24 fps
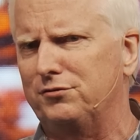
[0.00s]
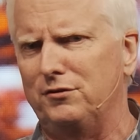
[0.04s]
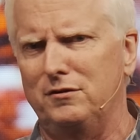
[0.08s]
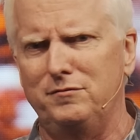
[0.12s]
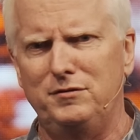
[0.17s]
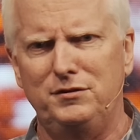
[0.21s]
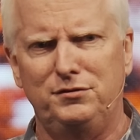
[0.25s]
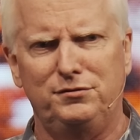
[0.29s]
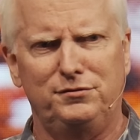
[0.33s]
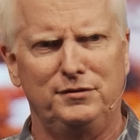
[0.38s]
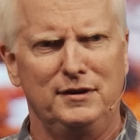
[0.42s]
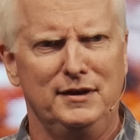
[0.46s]

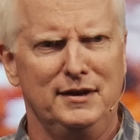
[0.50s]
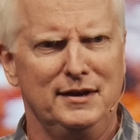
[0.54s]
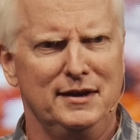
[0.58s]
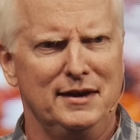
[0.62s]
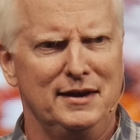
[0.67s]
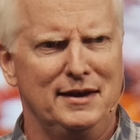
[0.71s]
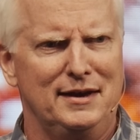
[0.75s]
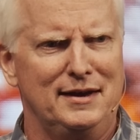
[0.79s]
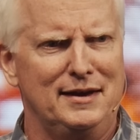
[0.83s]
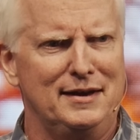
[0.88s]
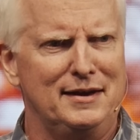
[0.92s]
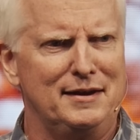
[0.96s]
service
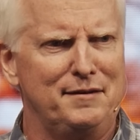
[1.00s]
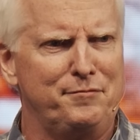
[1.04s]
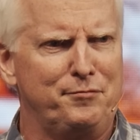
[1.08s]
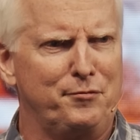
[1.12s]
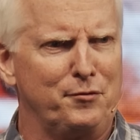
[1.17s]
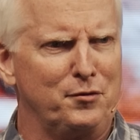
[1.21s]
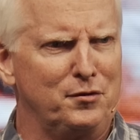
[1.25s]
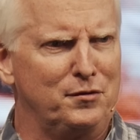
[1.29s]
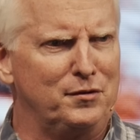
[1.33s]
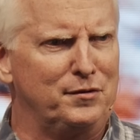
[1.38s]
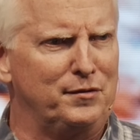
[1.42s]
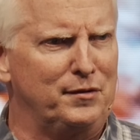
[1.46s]
uh,
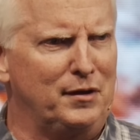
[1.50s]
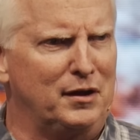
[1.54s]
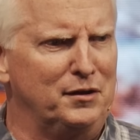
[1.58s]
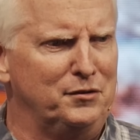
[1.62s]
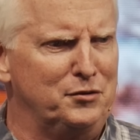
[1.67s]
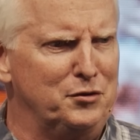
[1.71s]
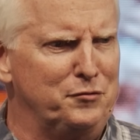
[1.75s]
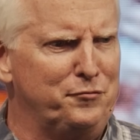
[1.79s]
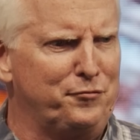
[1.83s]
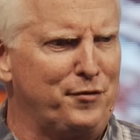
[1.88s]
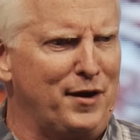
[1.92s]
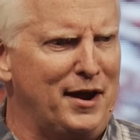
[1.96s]
for
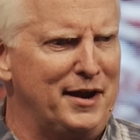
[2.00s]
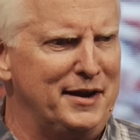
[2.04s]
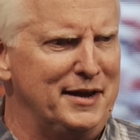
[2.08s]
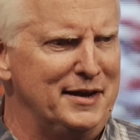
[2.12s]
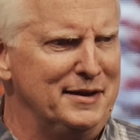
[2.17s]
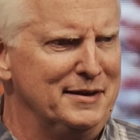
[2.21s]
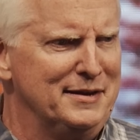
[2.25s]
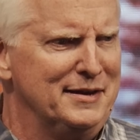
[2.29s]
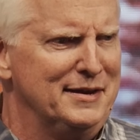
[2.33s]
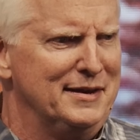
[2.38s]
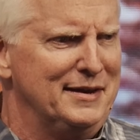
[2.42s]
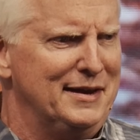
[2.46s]
on Good
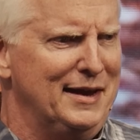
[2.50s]
Friday,